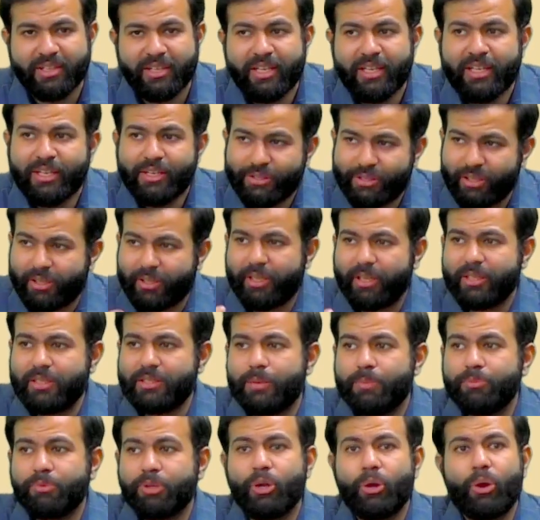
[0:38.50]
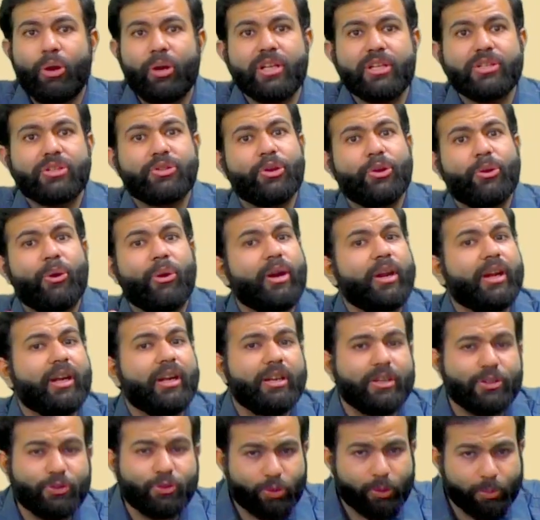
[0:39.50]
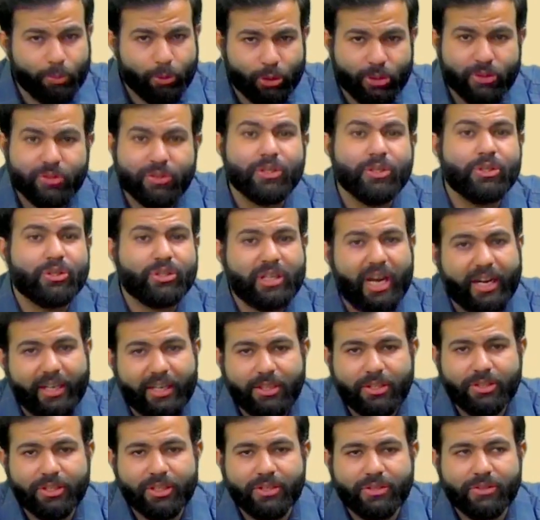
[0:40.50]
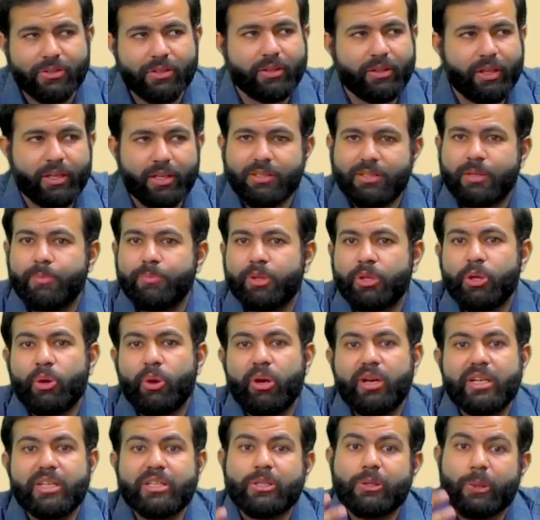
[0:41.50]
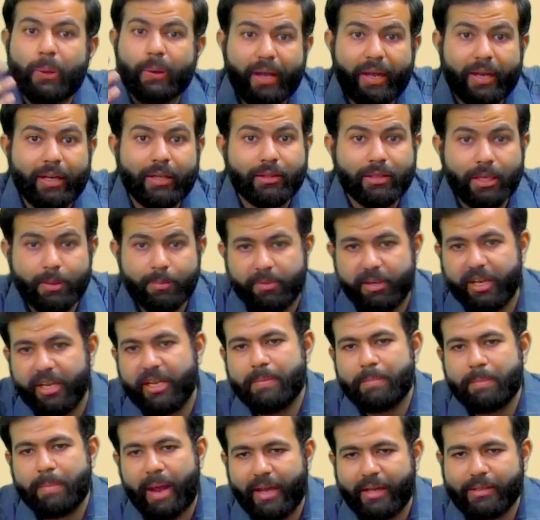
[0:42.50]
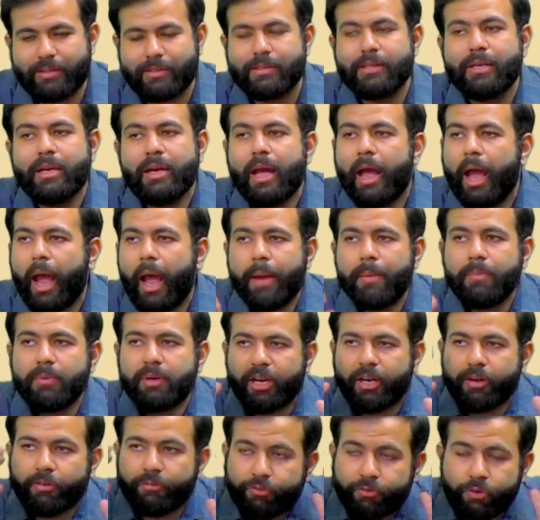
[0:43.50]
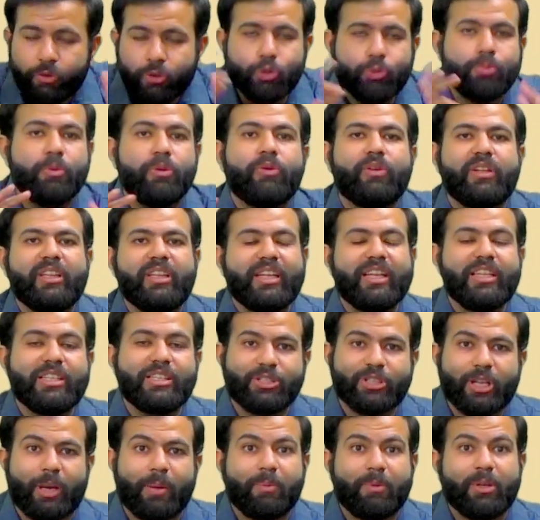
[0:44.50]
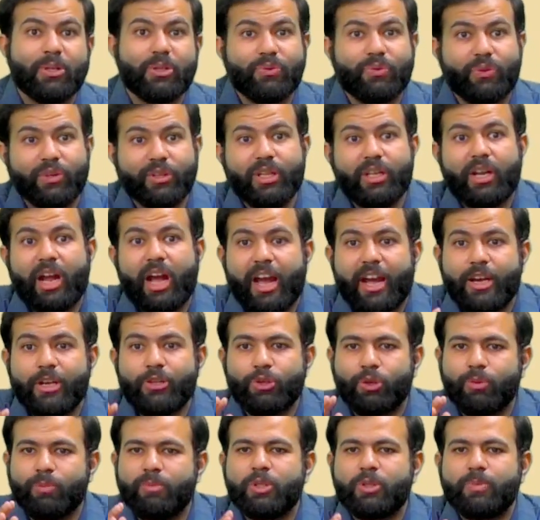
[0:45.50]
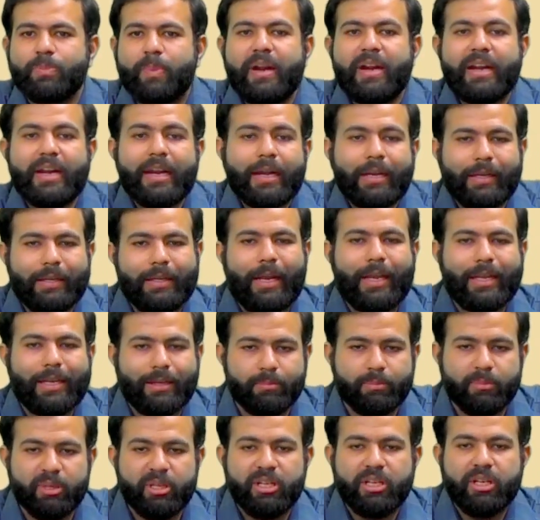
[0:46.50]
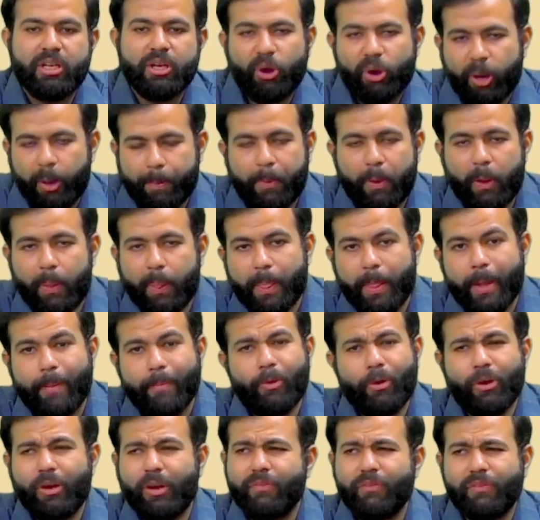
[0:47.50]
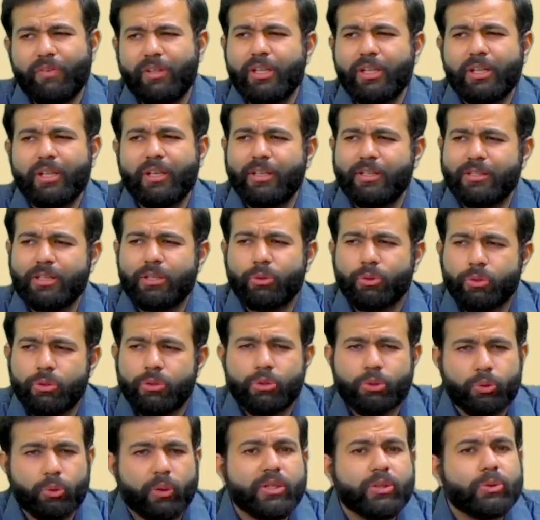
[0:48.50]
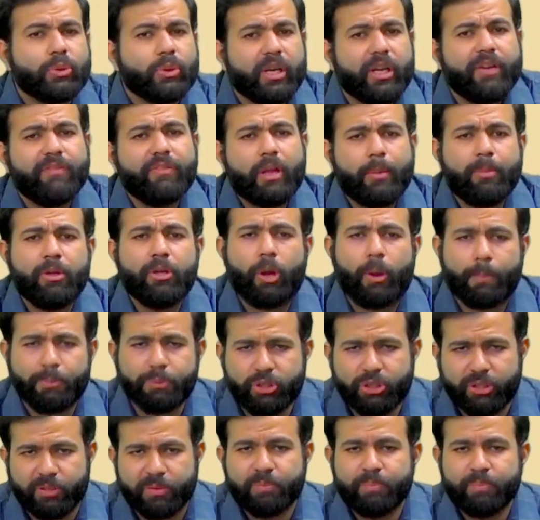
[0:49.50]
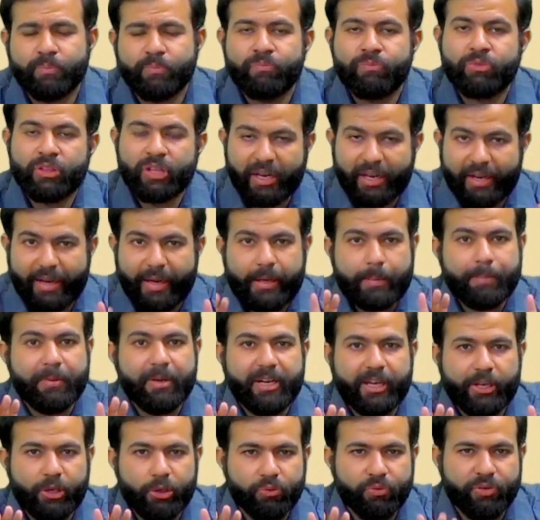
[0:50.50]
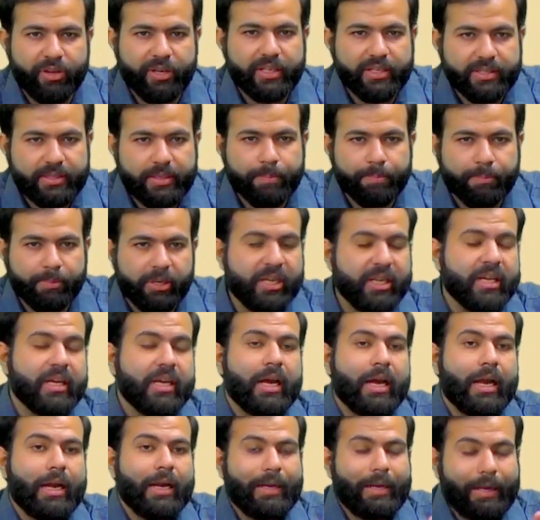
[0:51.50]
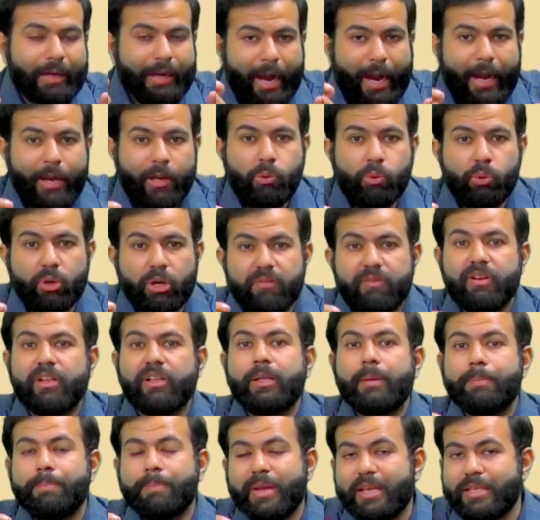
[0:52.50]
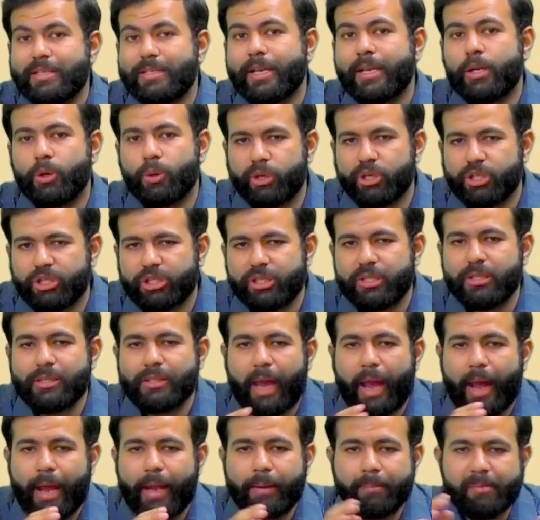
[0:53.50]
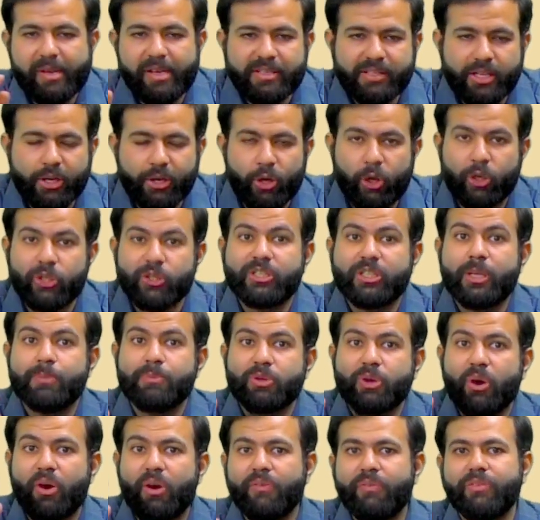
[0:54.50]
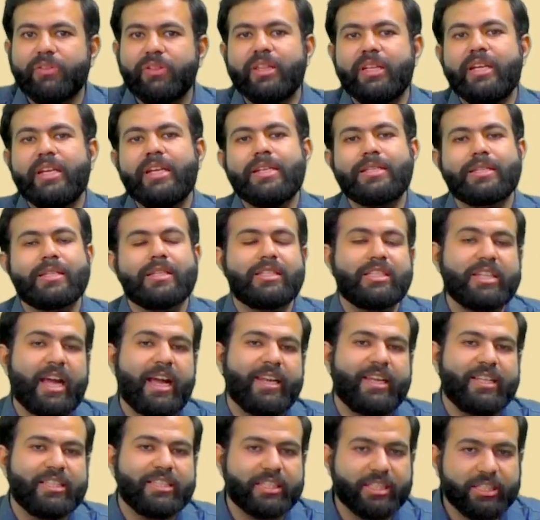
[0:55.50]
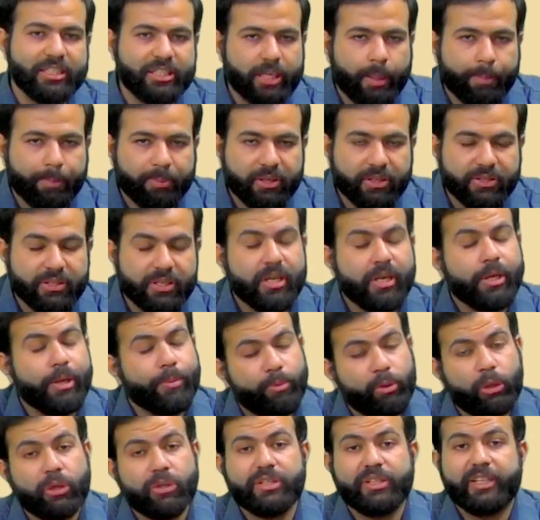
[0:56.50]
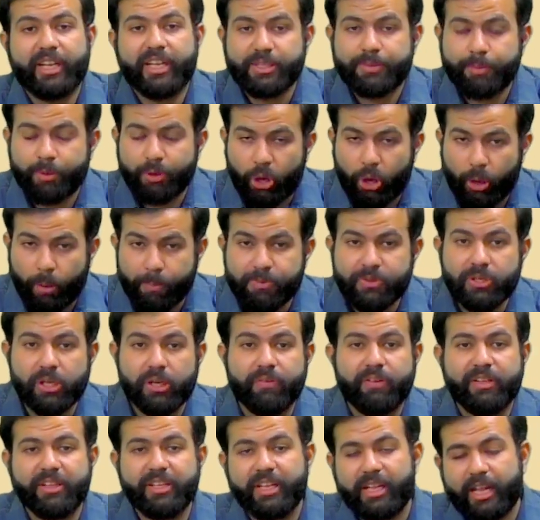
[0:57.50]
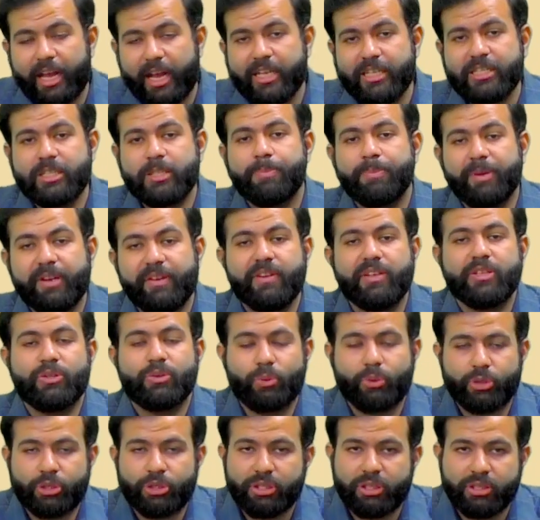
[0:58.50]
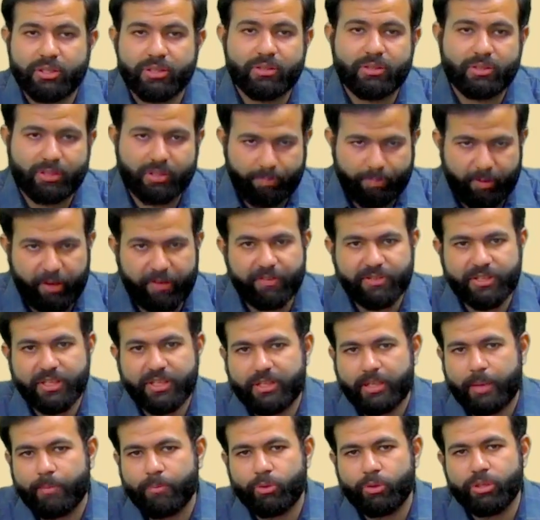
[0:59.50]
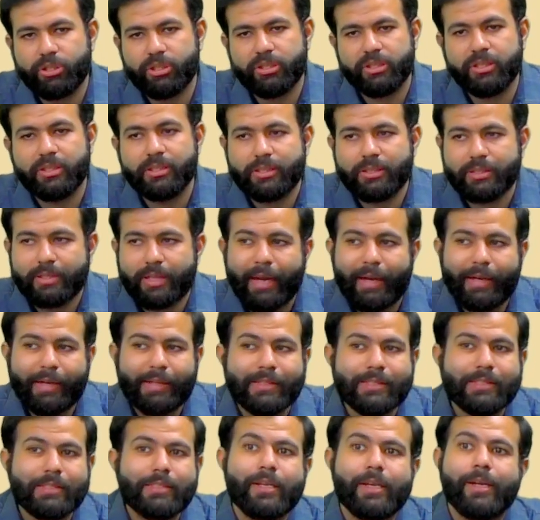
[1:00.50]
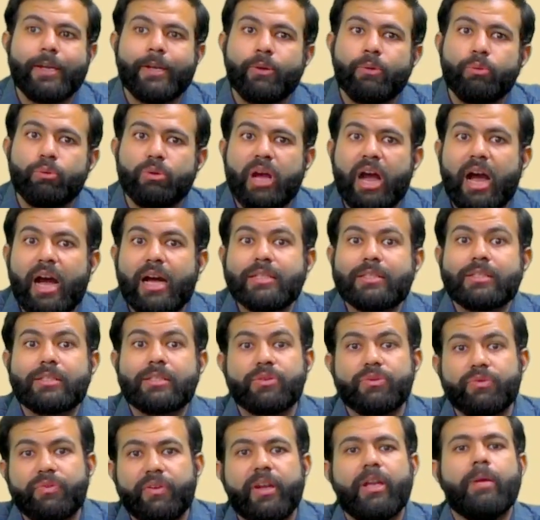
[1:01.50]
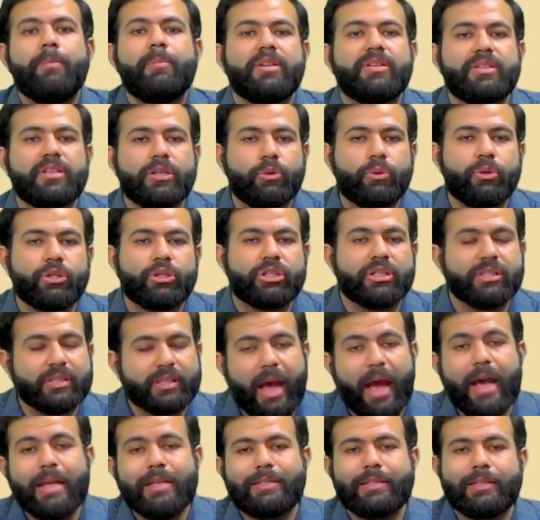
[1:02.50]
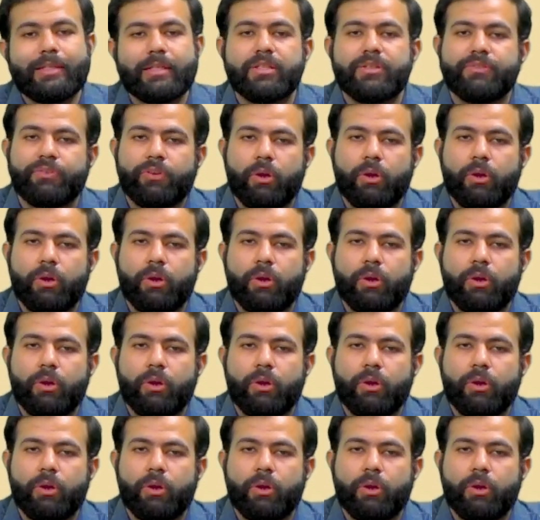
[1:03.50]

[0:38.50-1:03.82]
Sir, there is something called as theoretical distributions in statistics. Sir, there is something called as logarithm in maths. I'm confused between these chapters, whether I should be spending time upon them or whether it is a good choice to leave them in option. Let me tell you very simply. Try to cover the basic questions and basic concepts of these challenging chapters, because it has been observed in the previous exam questions, that institute asks very basic questions as it is from